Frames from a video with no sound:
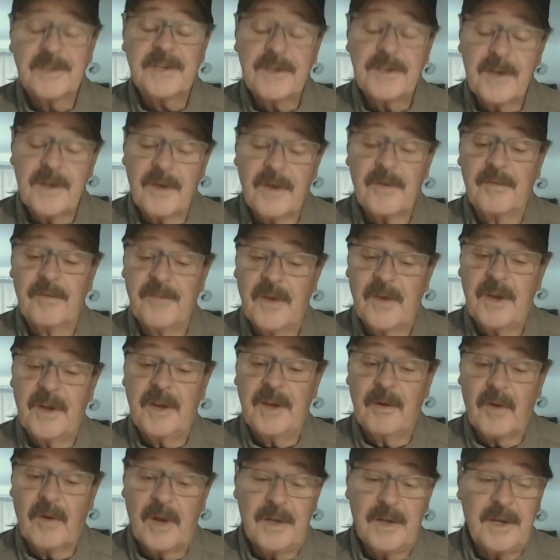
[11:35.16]
another
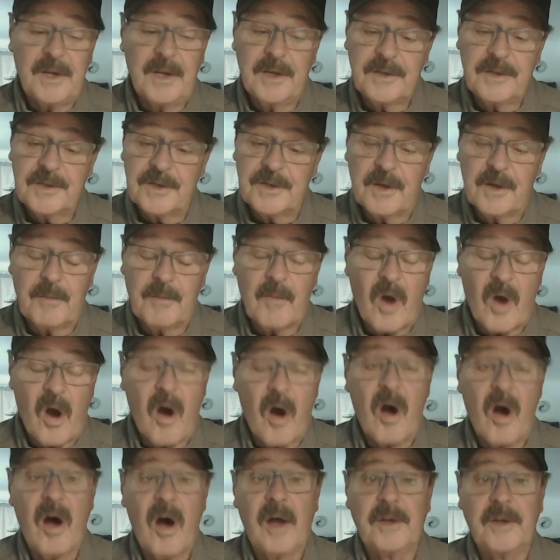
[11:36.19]
video I did, Jim,
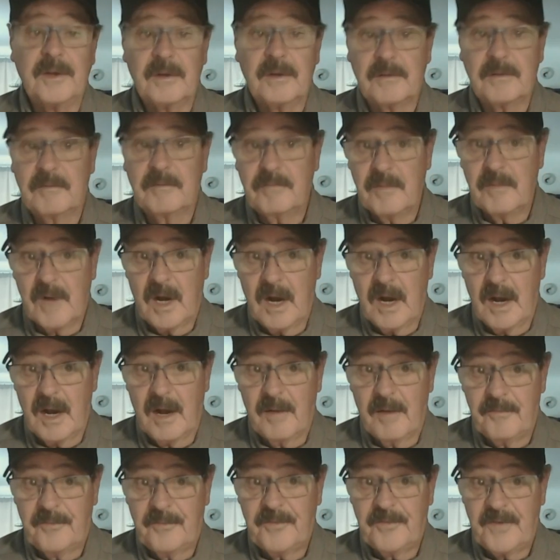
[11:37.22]
on
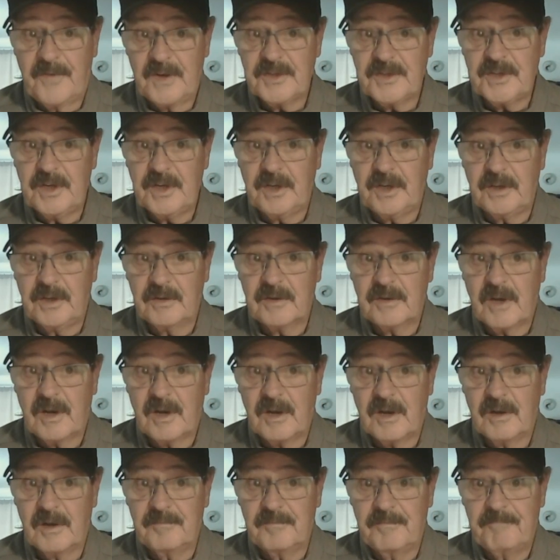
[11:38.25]
fishing
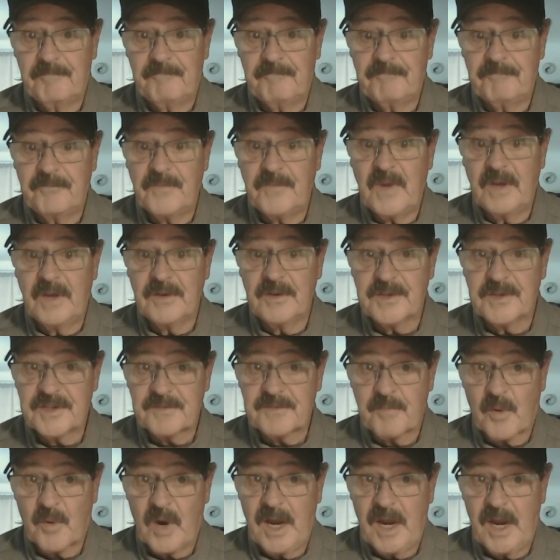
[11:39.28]
in the
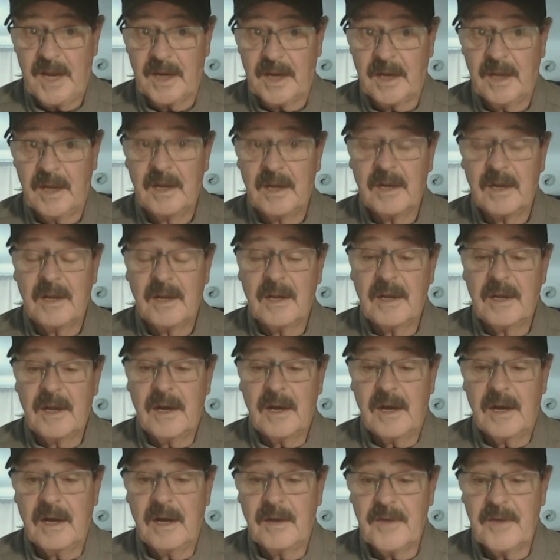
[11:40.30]
spring
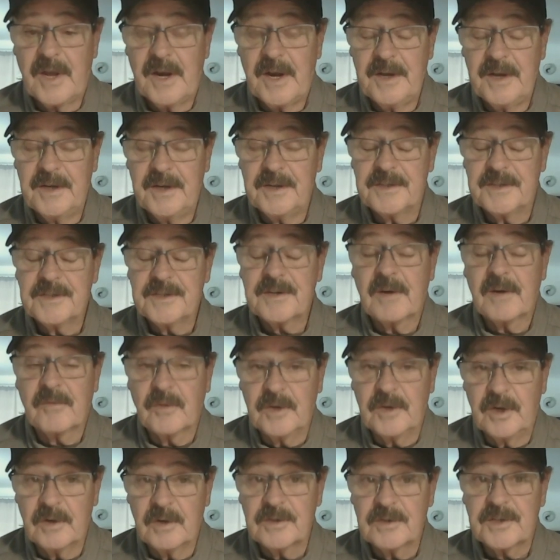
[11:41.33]
that I did several
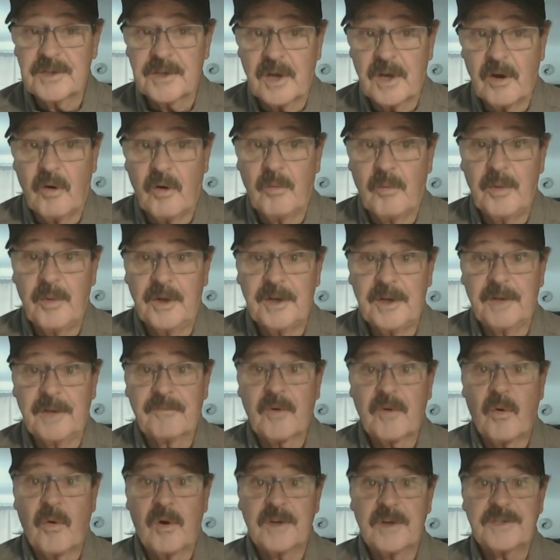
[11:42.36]
years ago. But of
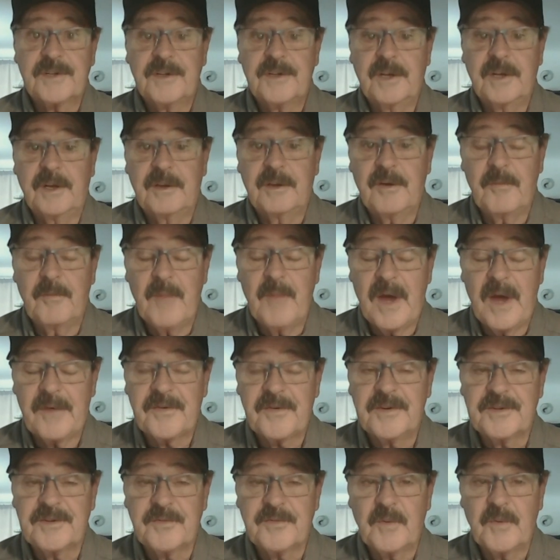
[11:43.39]
course, the
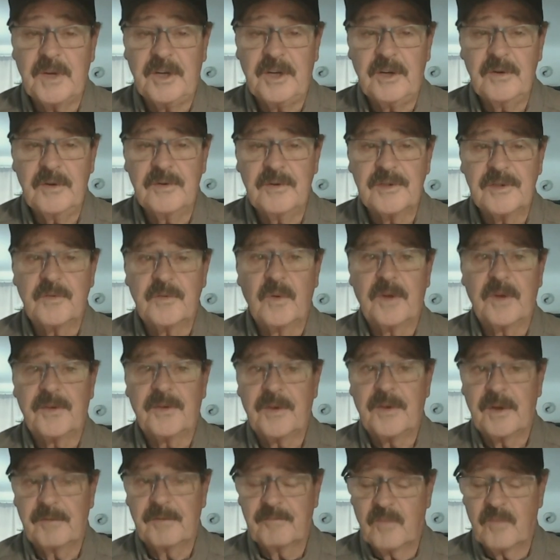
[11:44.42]
methods we used with
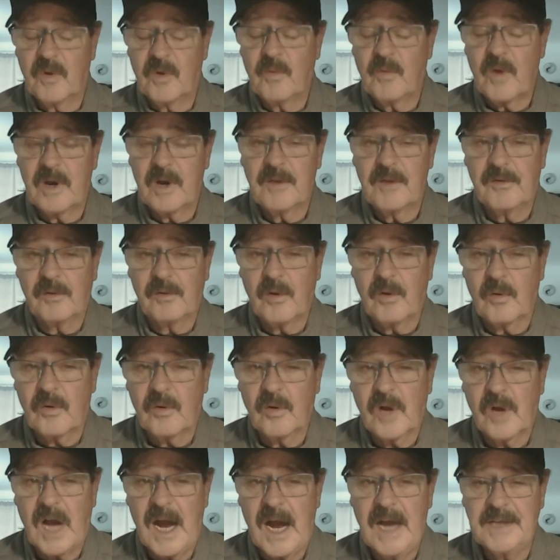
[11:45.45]
one of the local
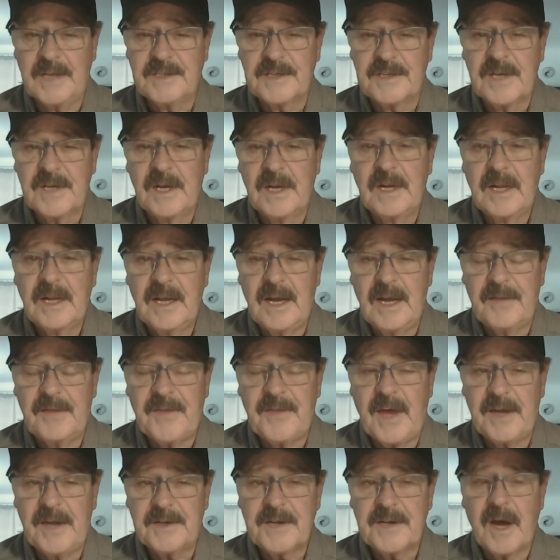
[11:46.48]
guides at
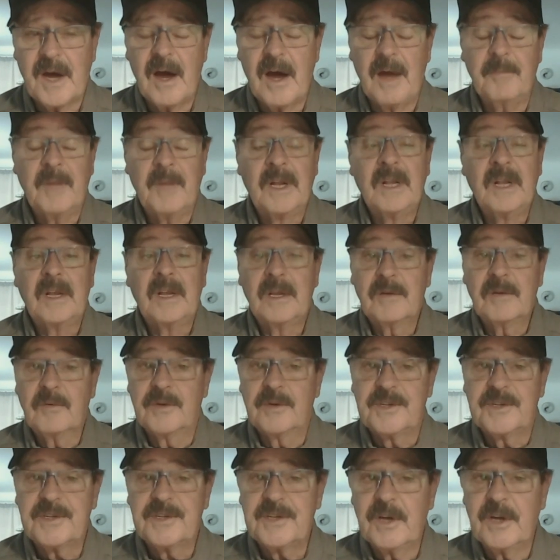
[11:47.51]
that time
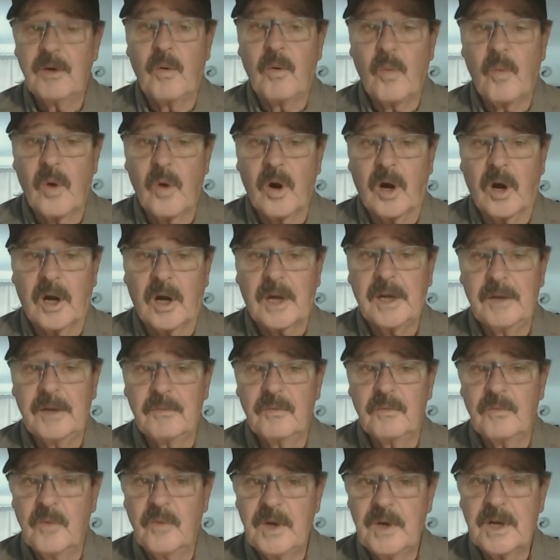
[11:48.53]
would still work,
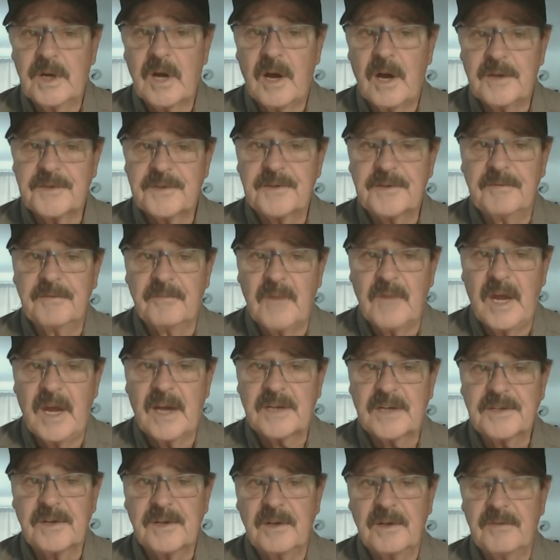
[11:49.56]
and we caught some
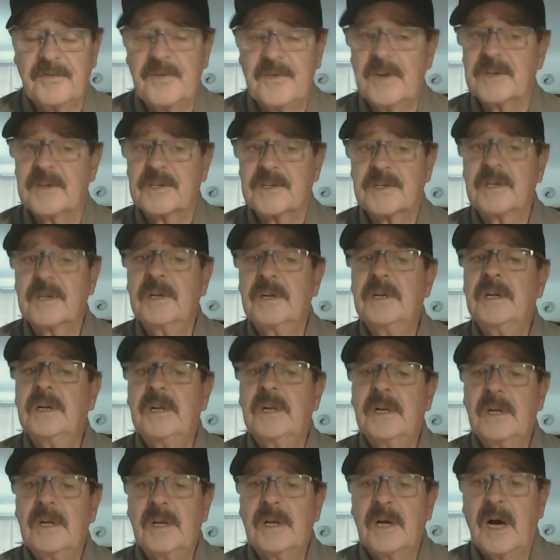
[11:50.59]
excellent fish
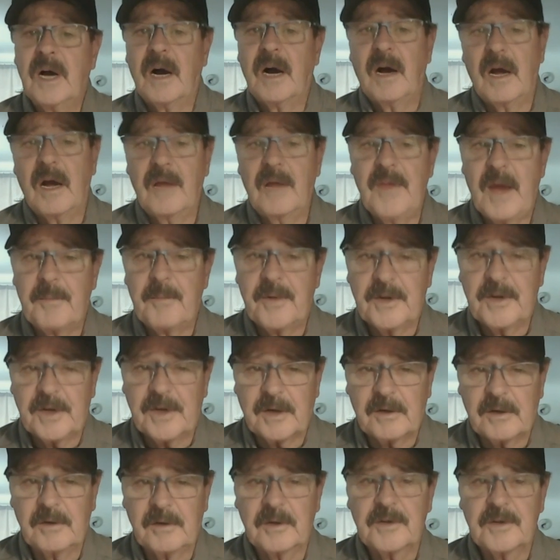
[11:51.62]
on that
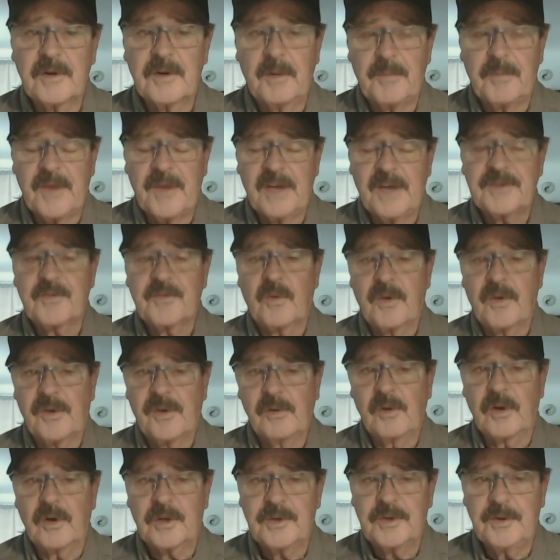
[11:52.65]
particular trip. That's worth a
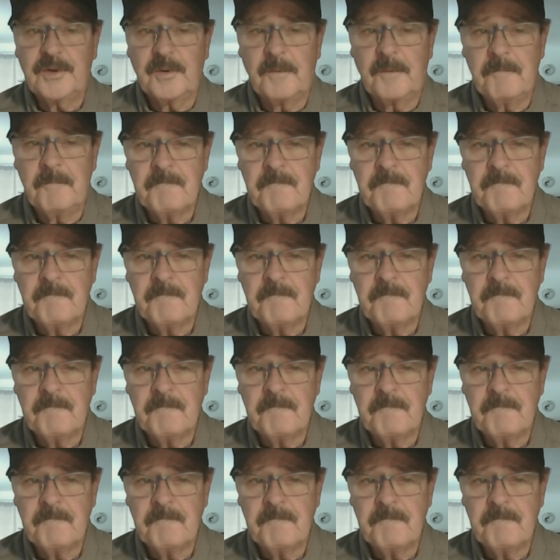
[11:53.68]
look too.